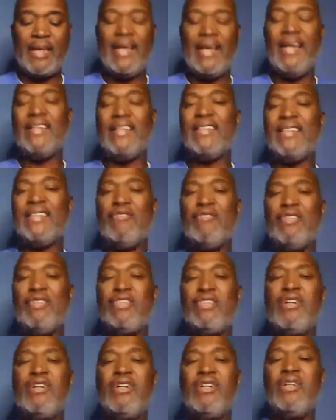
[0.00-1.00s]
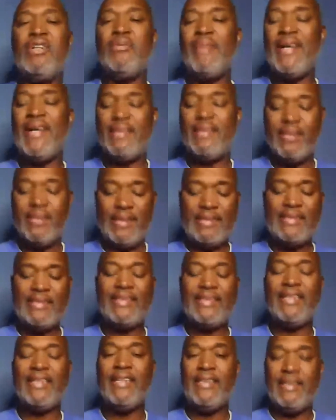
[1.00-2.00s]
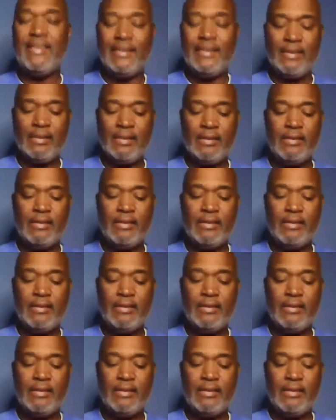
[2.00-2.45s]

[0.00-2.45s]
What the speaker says: as they return back to their cities